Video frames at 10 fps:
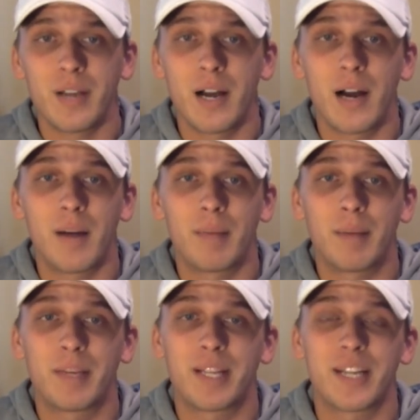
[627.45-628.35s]

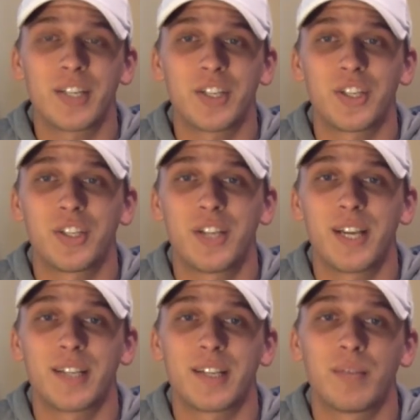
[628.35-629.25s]
I mean, that just
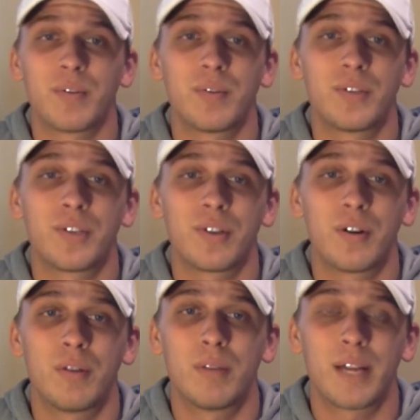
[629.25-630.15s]
stinks. That ruins,
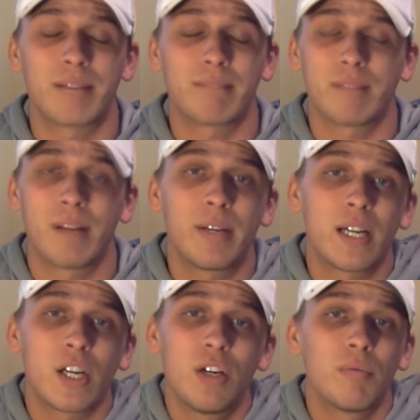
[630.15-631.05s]
I mean,
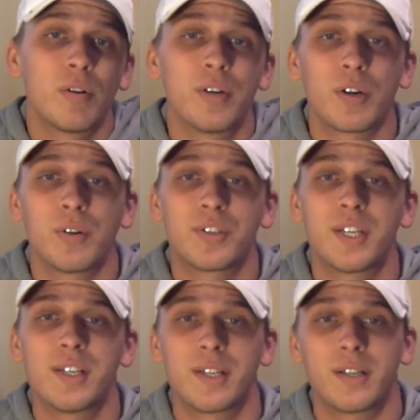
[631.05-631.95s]
it could ruin your whole
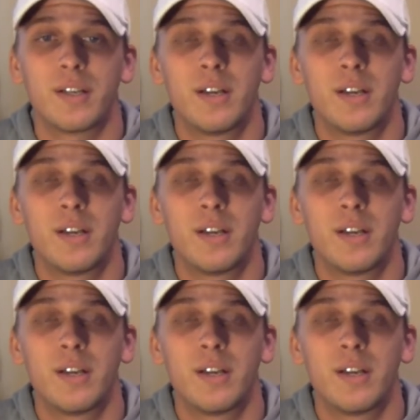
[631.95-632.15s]
season.